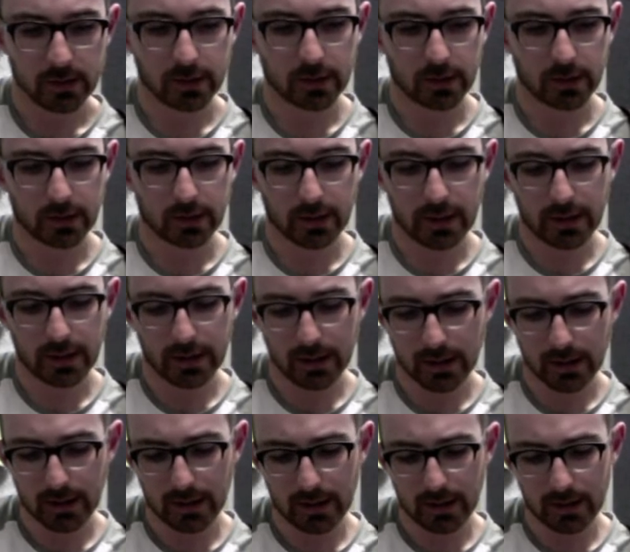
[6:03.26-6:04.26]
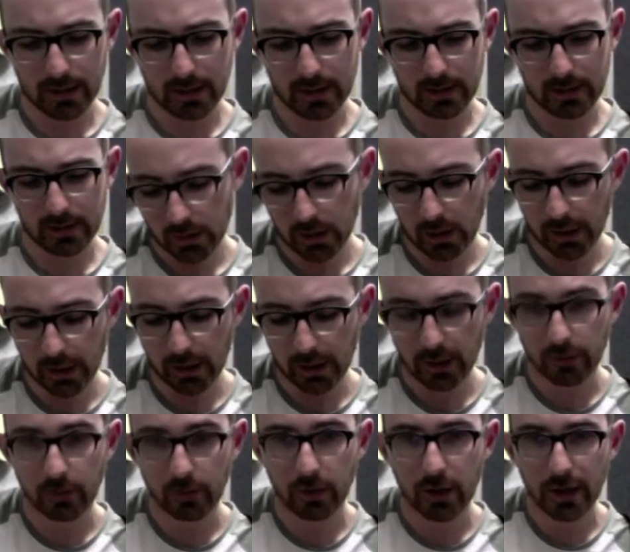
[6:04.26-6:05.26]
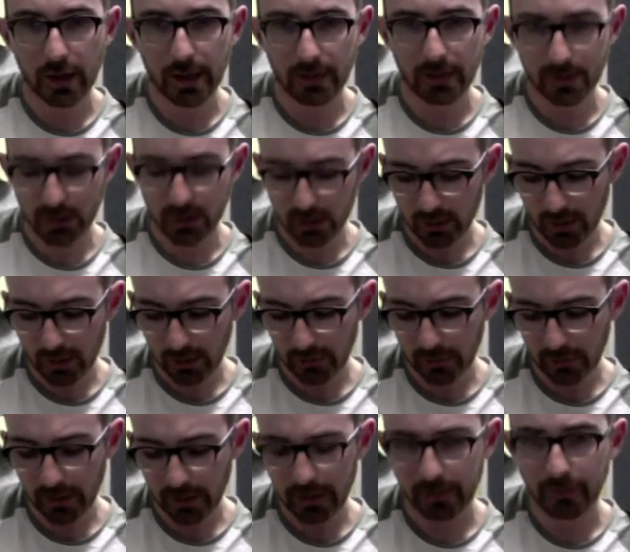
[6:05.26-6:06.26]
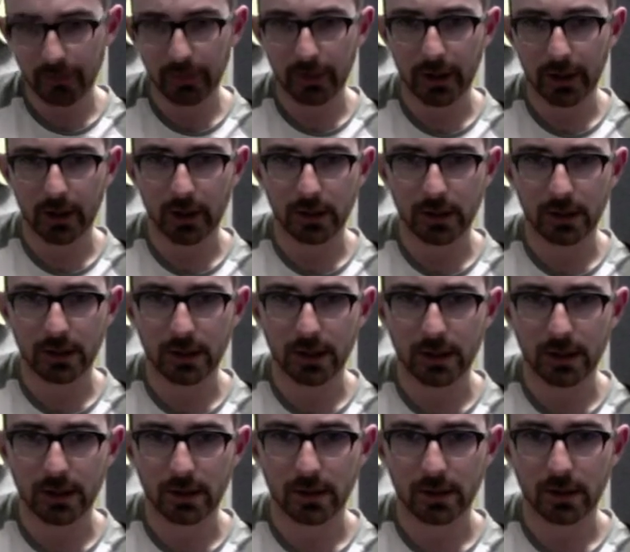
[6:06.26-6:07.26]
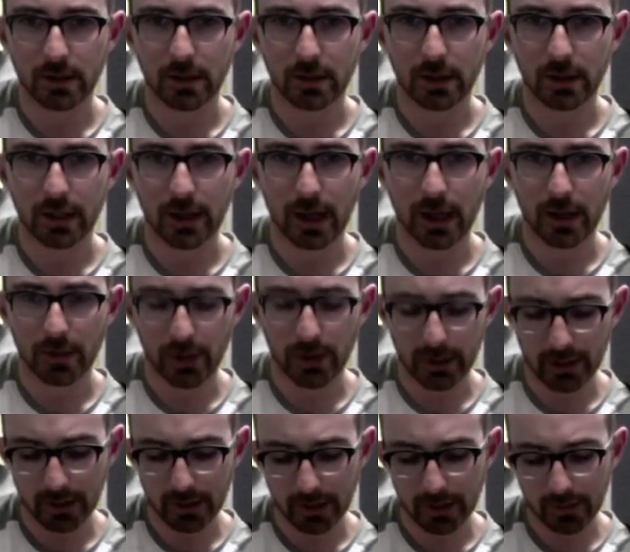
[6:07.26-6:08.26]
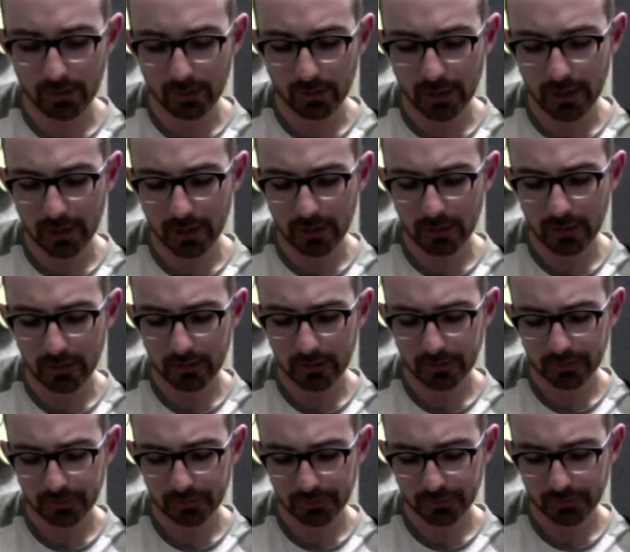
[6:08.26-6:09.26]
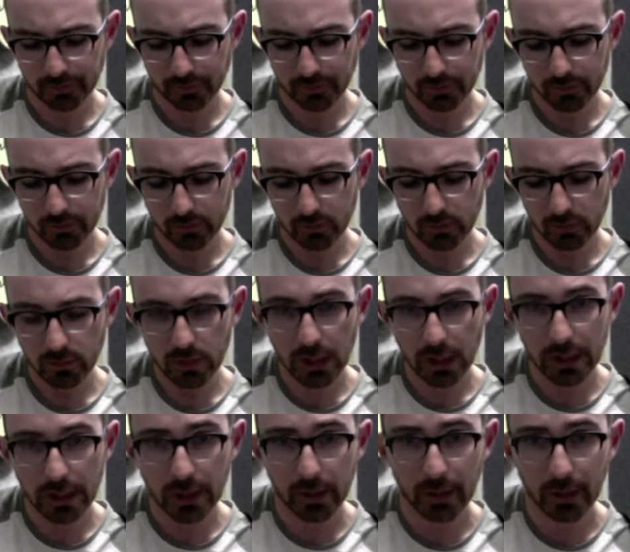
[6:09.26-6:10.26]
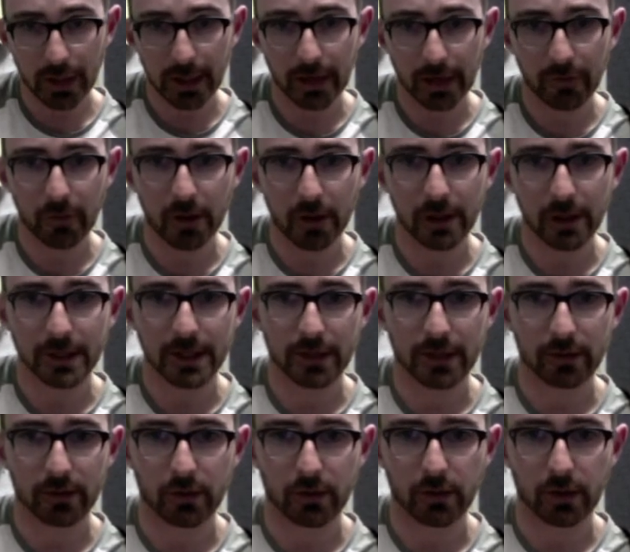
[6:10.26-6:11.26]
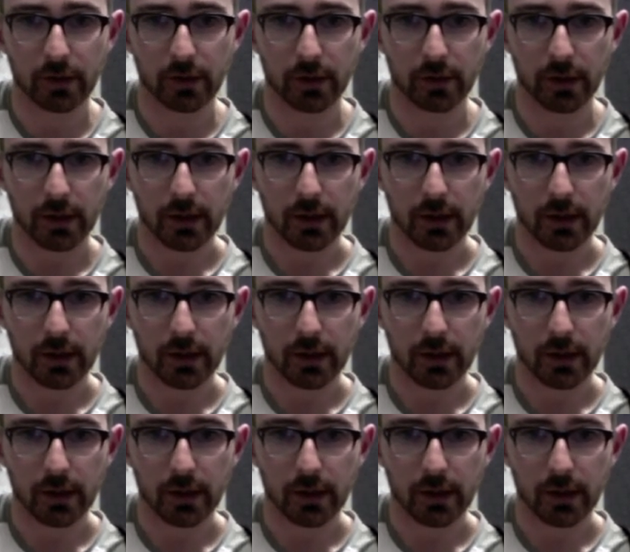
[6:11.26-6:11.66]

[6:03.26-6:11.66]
So and then I go right up to the 12th fret, and I just get a harmonic there with the pinky, and then I play an F-7 chord.